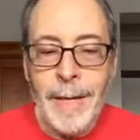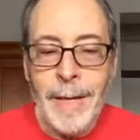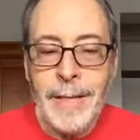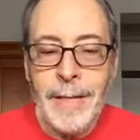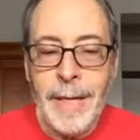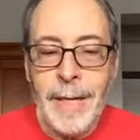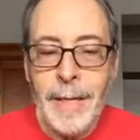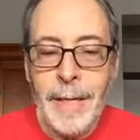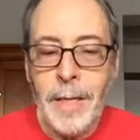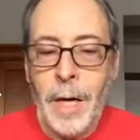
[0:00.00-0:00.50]
my
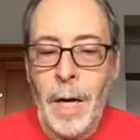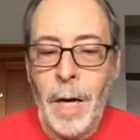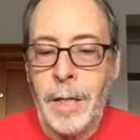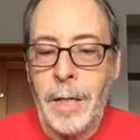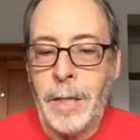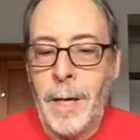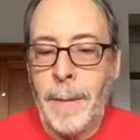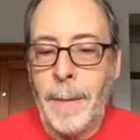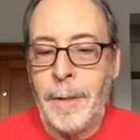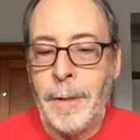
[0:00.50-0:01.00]
ding
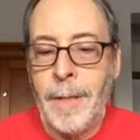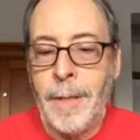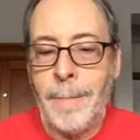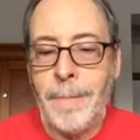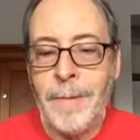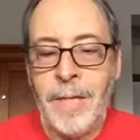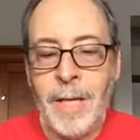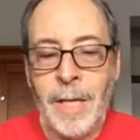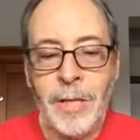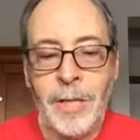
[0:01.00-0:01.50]
dong double
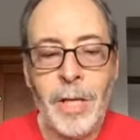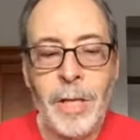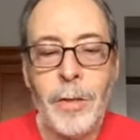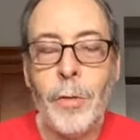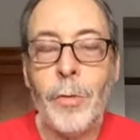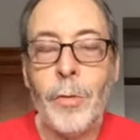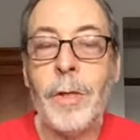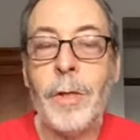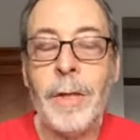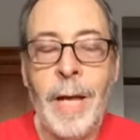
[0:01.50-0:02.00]
dip Dixie
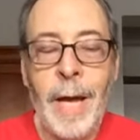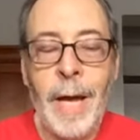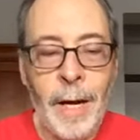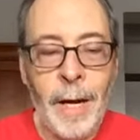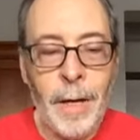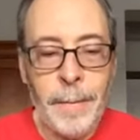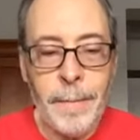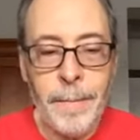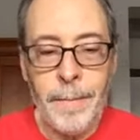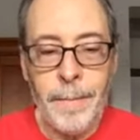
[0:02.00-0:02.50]
Doodle
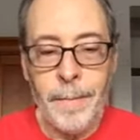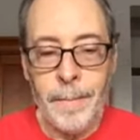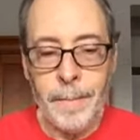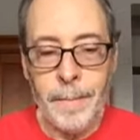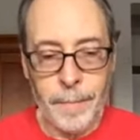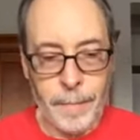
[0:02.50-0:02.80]
now?